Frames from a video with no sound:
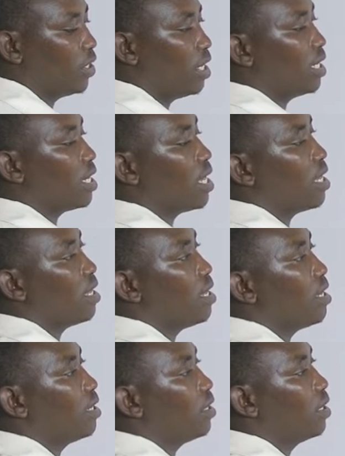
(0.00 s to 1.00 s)
told
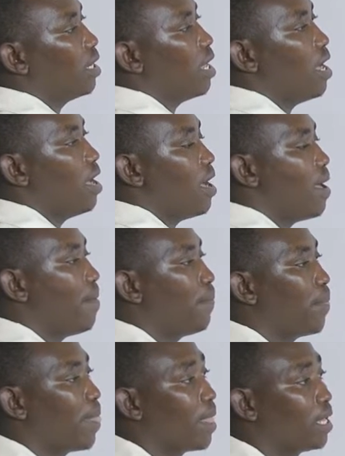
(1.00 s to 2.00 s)

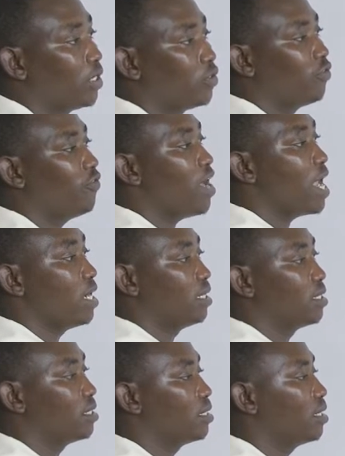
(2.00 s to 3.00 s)
to find
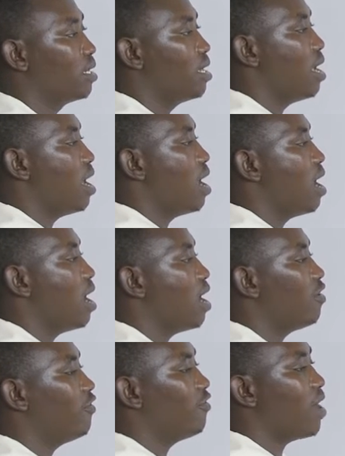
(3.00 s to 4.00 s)

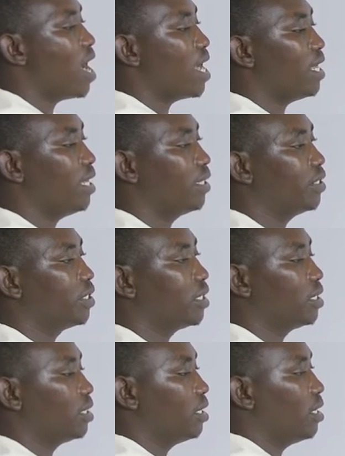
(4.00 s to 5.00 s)
how far
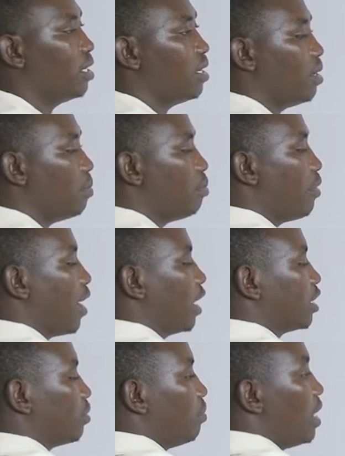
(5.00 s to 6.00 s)
east
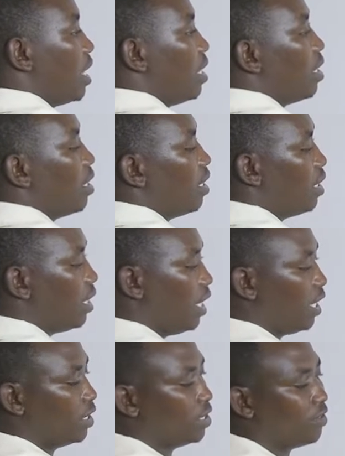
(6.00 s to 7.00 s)
point B
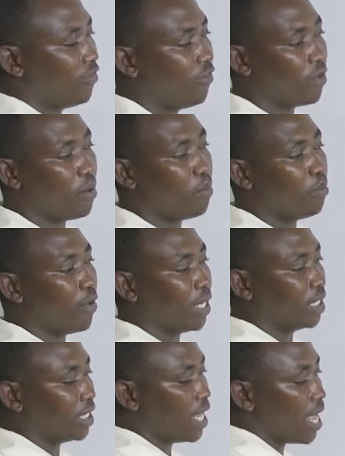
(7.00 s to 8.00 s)
is from
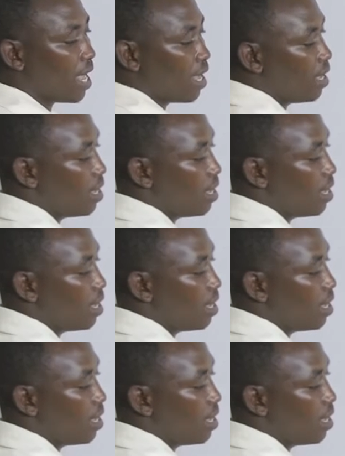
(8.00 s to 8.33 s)
point A.